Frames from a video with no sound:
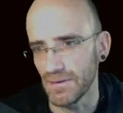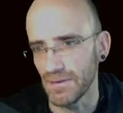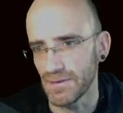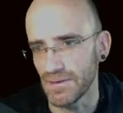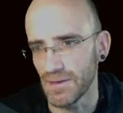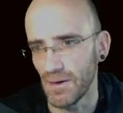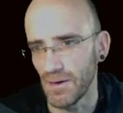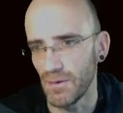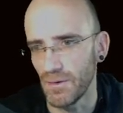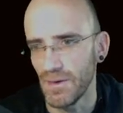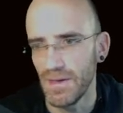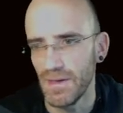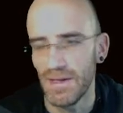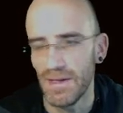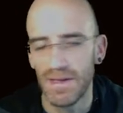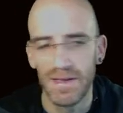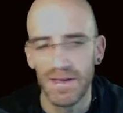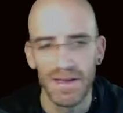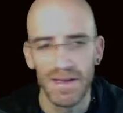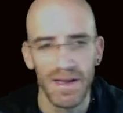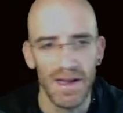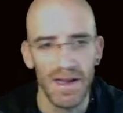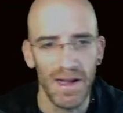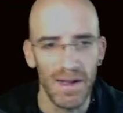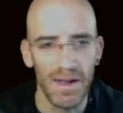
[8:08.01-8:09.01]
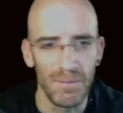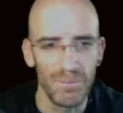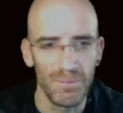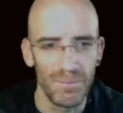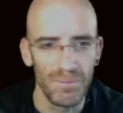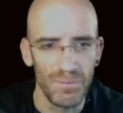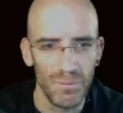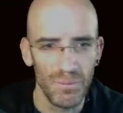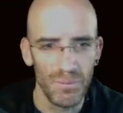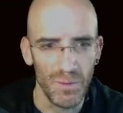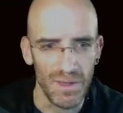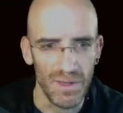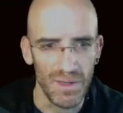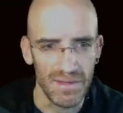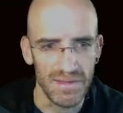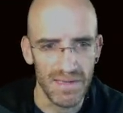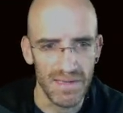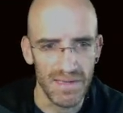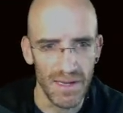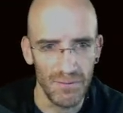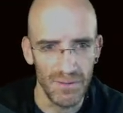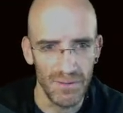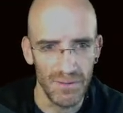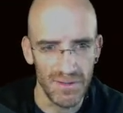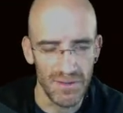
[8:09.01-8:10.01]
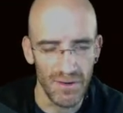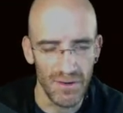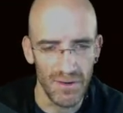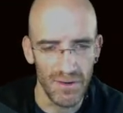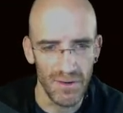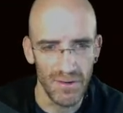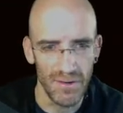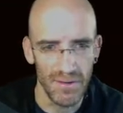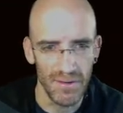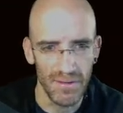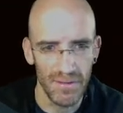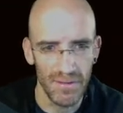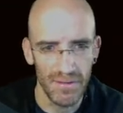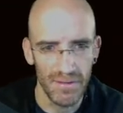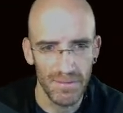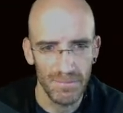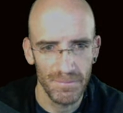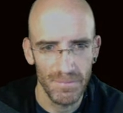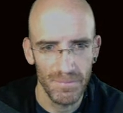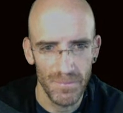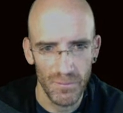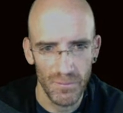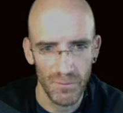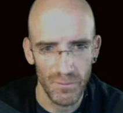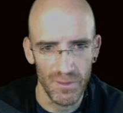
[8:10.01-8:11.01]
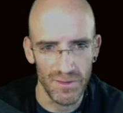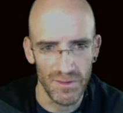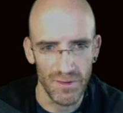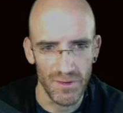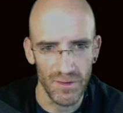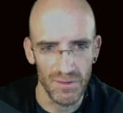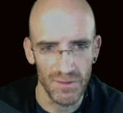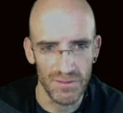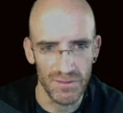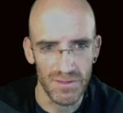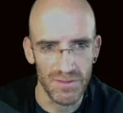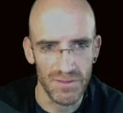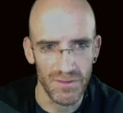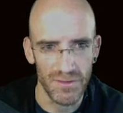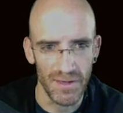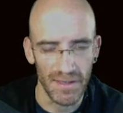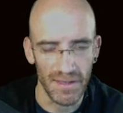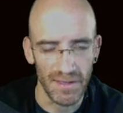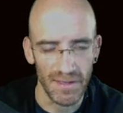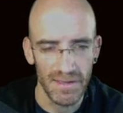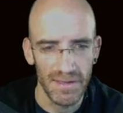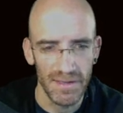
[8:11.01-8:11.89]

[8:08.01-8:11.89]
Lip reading: So we can say return string.